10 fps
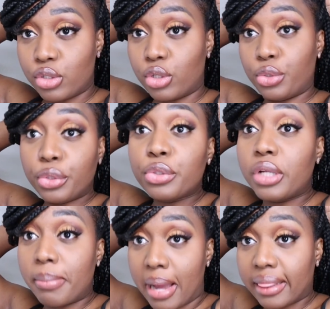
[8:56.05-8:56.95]
So you do
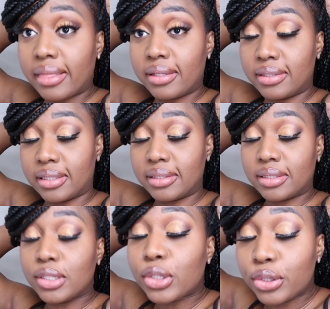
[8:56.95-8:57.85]
the math,
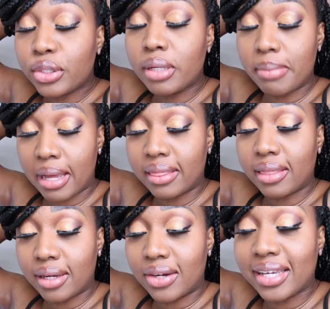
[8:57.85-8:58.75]
sis. You do the math,
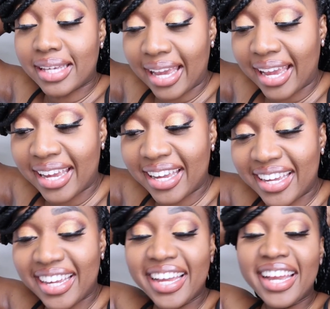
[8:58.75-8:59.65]

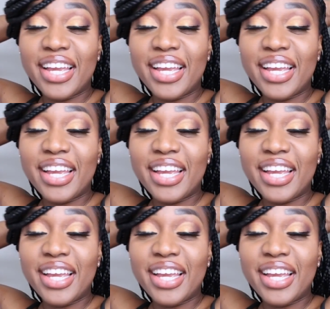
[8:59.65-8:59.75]
okay?